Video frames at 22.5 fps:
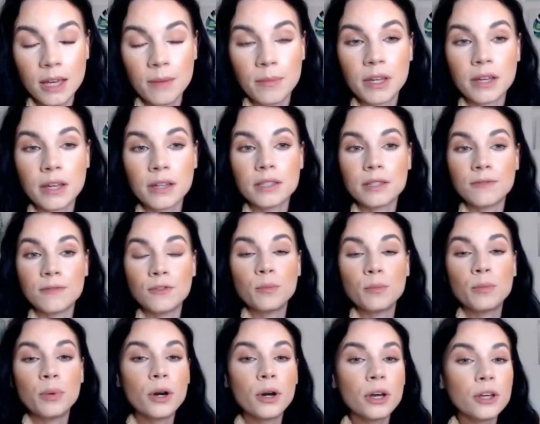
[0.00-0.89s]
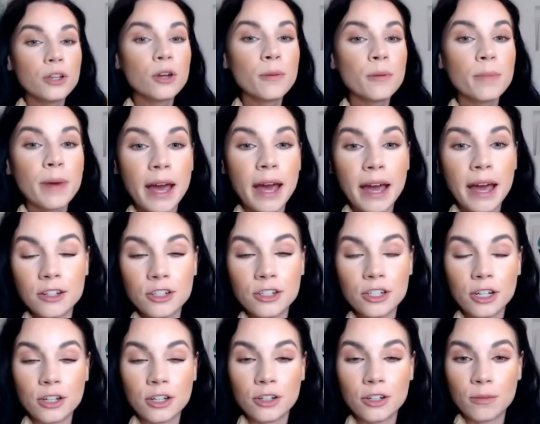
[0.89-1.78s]
Because if you put your
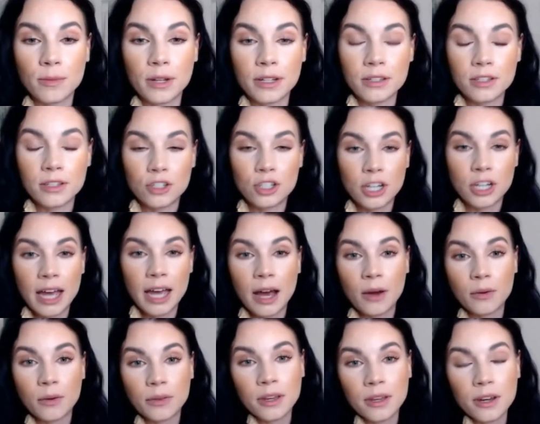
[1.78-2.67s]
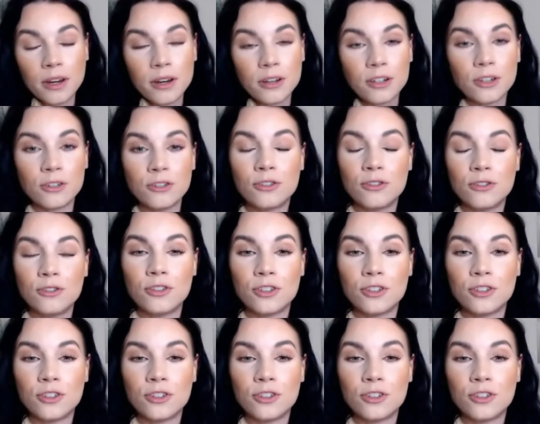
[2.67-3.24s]
packaging and your messaging out there and you